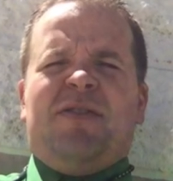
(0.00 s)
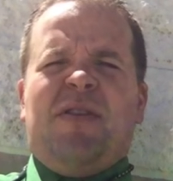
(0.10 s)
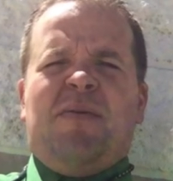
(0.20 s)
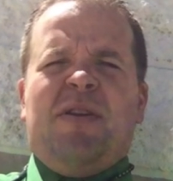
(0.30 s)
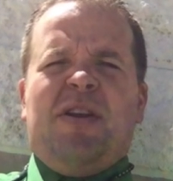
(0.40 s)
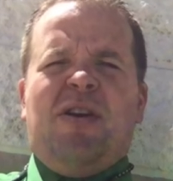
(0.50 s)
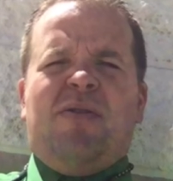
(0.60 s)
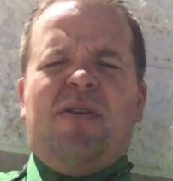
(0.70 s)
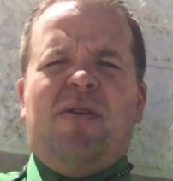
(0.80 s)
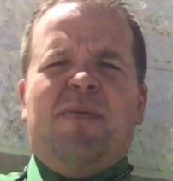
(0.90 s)
so that when you go
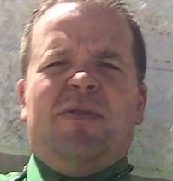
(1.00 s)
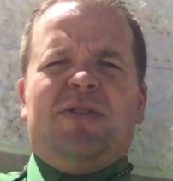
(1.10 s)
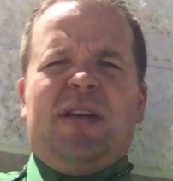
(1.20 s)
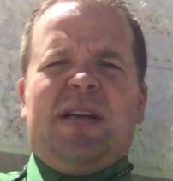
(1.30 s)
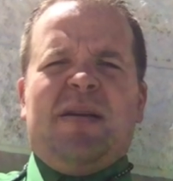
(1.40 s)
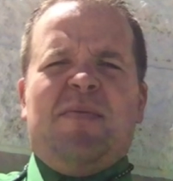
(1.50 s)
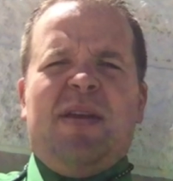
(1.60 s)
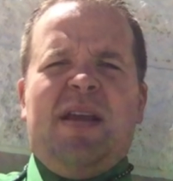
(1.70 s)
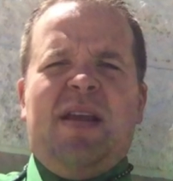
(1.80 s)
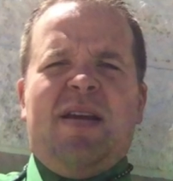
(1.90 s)
home, there's not going to
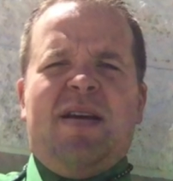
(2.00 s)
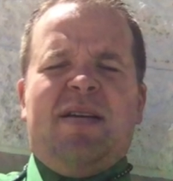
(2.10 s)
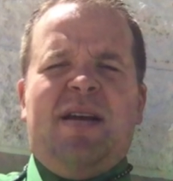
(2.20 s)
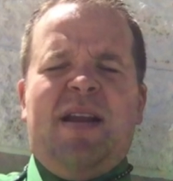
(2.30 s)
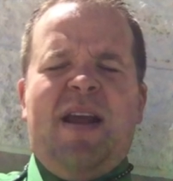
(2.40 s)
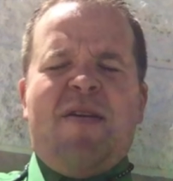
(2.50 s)
be an air